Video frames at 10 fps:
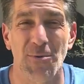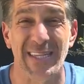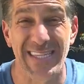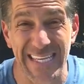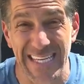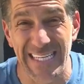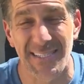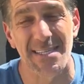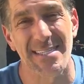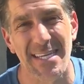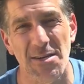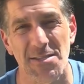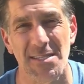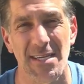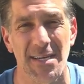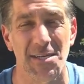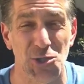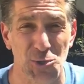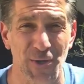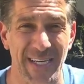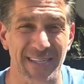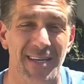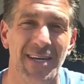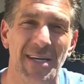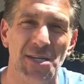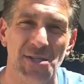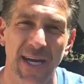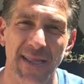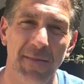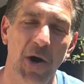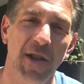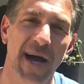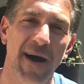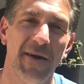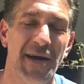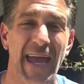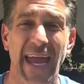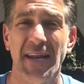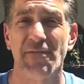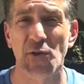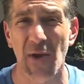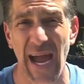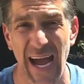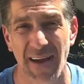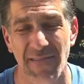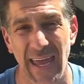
with Tease T L C Trees. Check them all out, and if you have